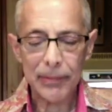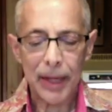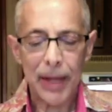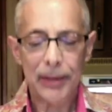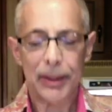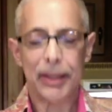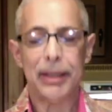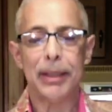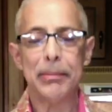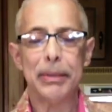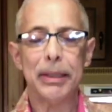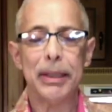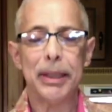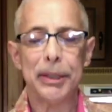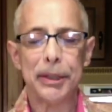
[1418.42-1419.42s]
The
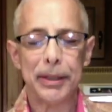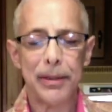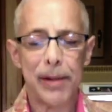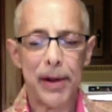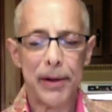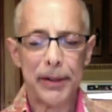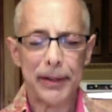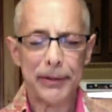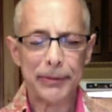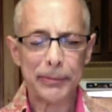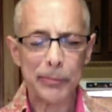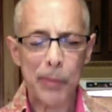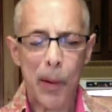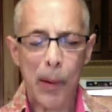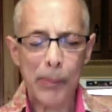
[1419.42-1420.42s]
combination of
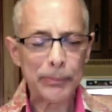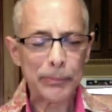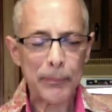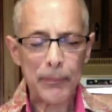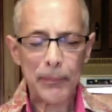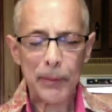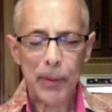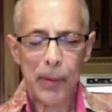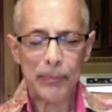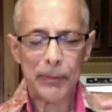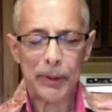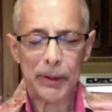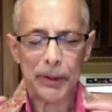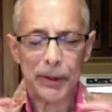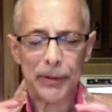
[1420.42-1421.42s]

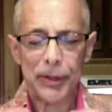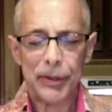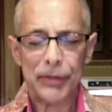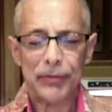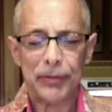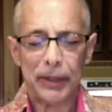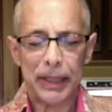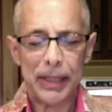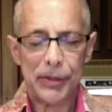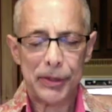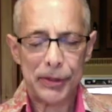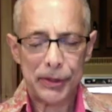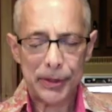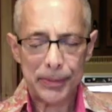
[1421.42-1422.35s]
all of those flavors